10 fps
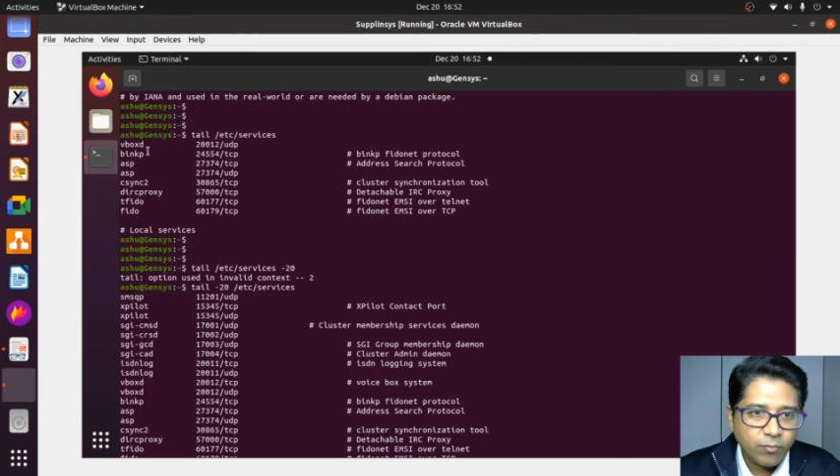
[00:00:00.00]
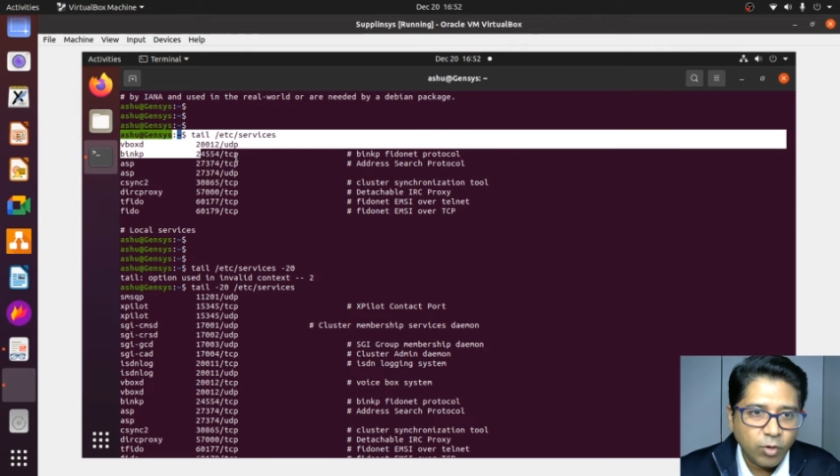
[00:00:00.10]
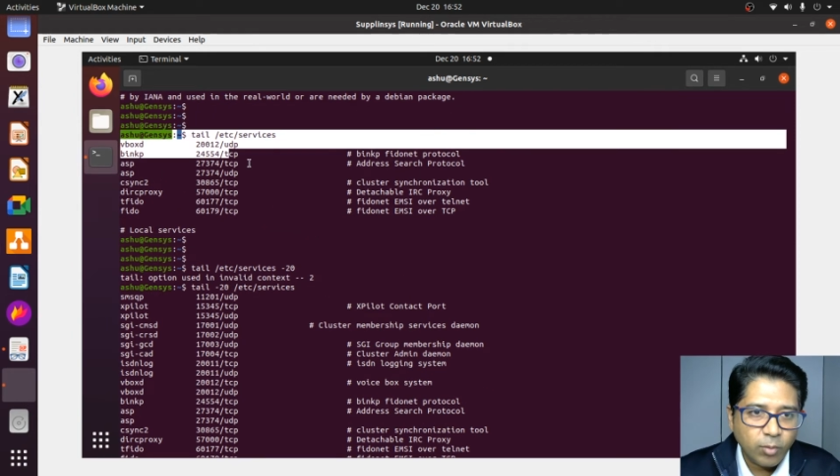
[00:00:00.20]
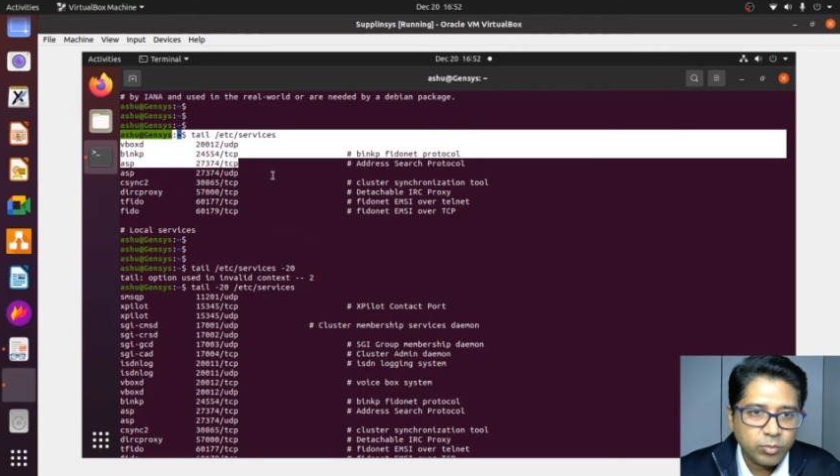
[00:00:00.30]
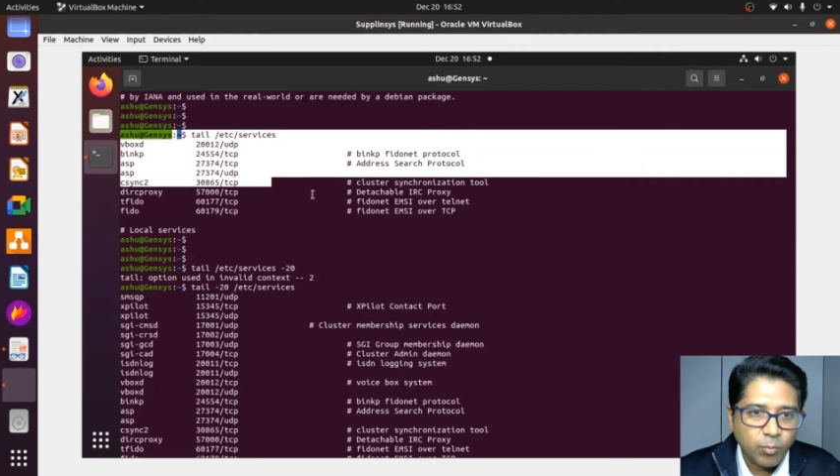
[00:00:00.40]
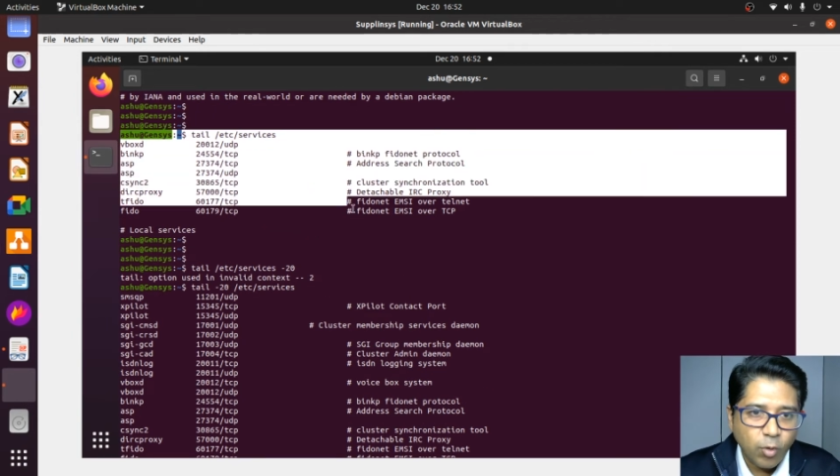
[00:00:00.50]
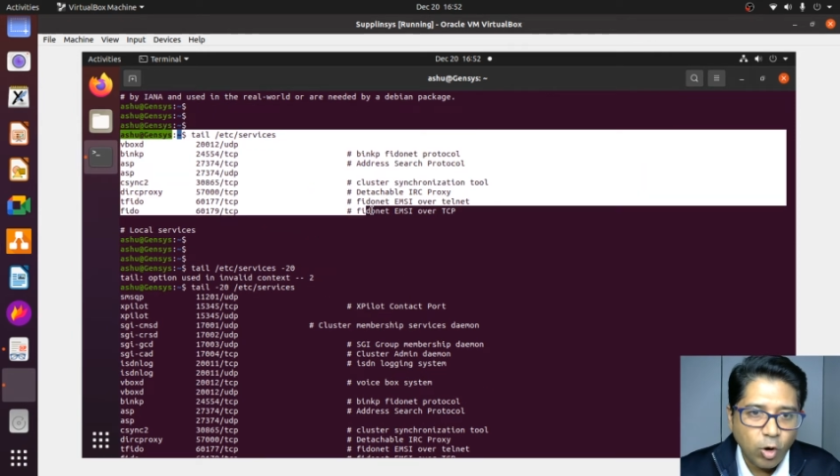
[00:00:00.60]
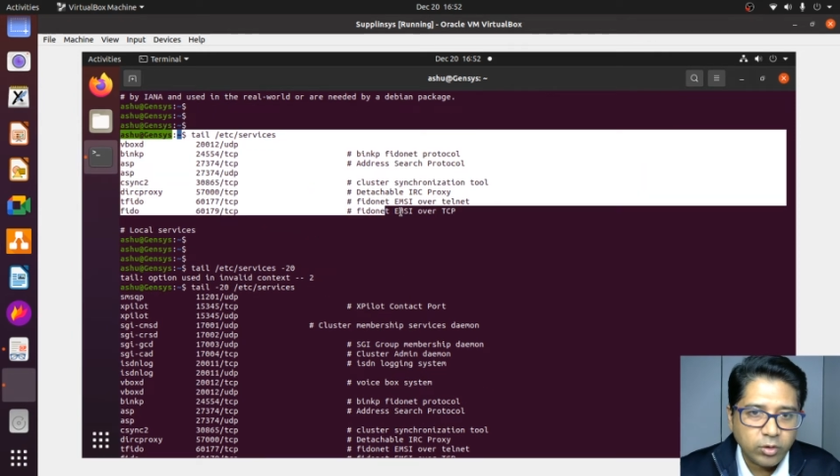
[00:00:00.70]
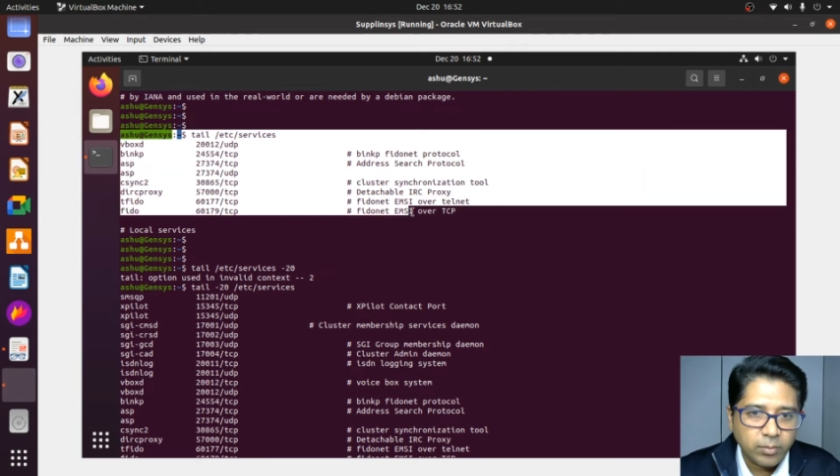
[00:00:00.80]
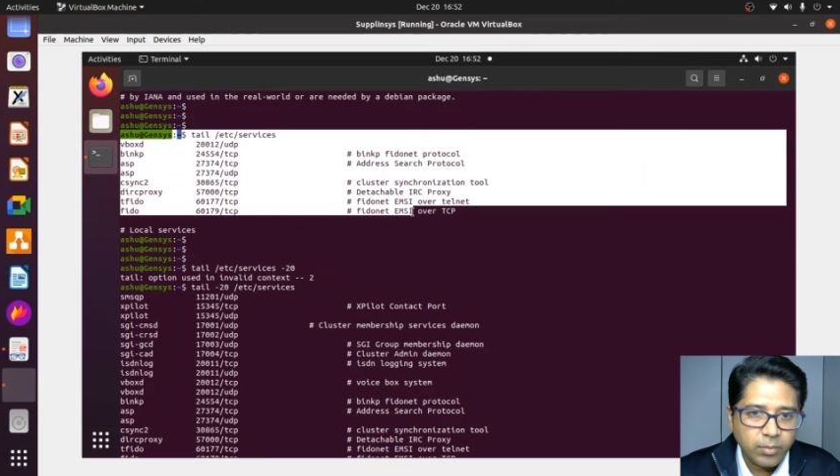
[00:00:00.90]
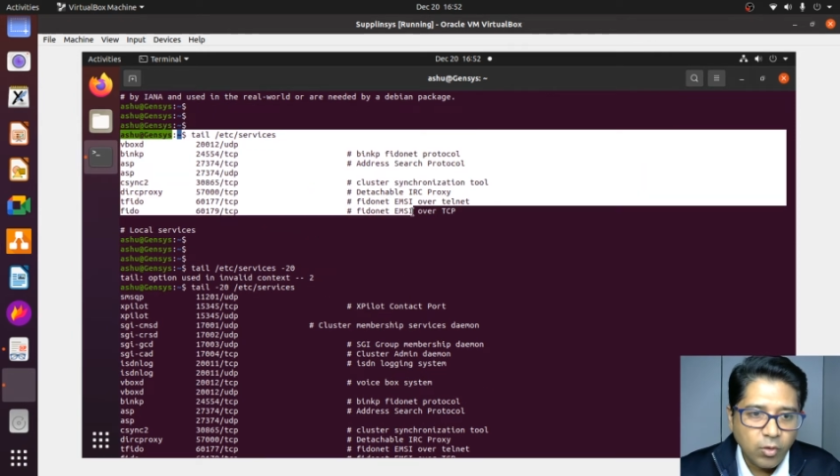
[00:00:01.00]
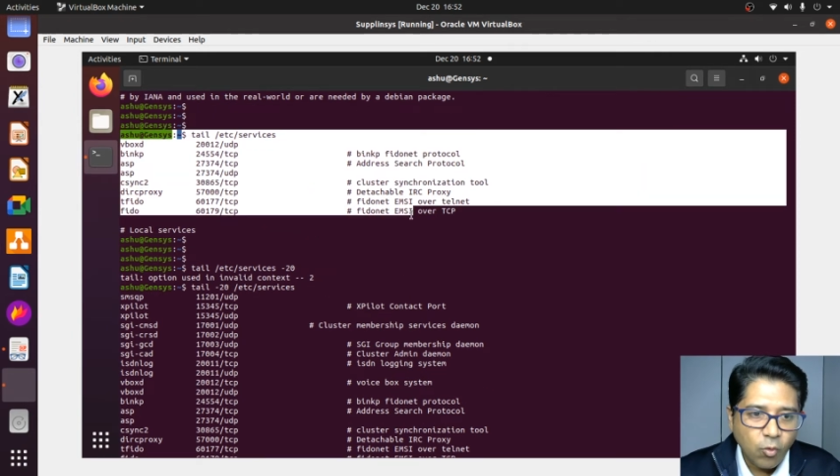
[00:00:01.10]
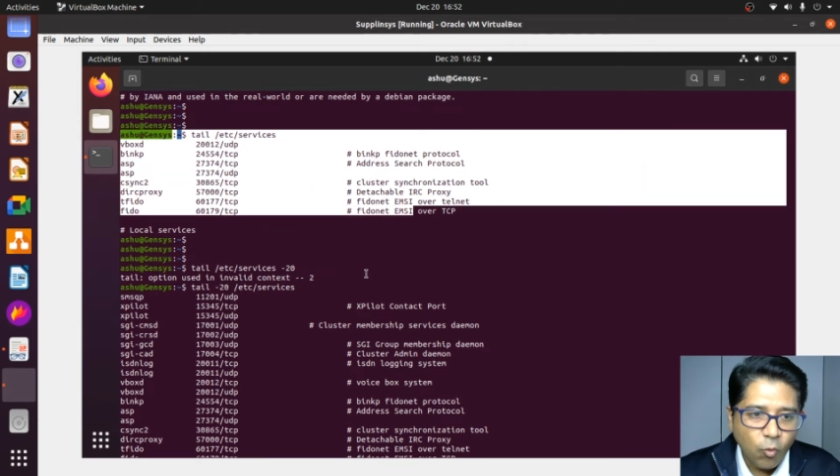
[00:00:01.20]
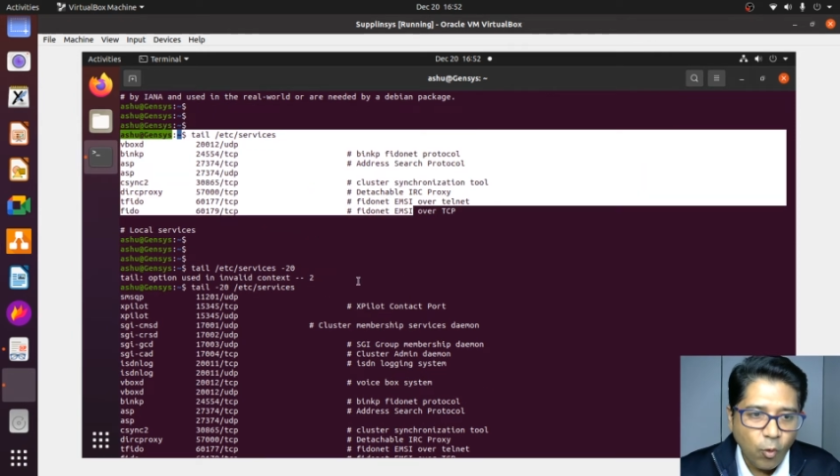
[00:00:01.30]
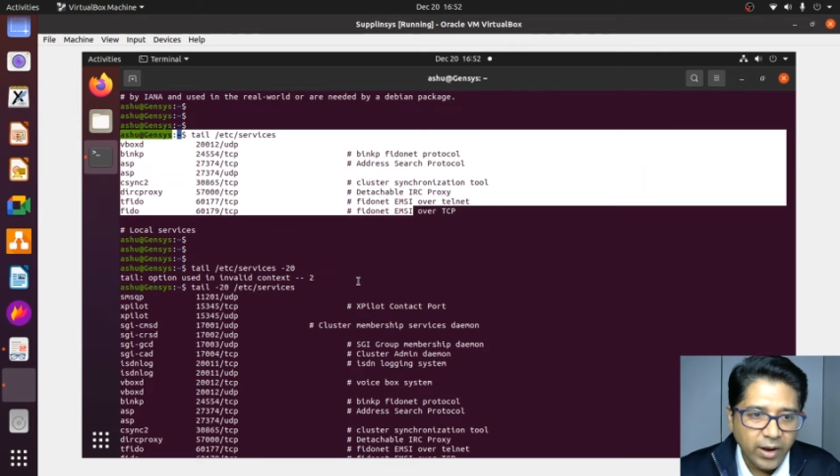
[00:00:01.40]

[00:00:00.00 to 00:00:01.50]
from the bottom, where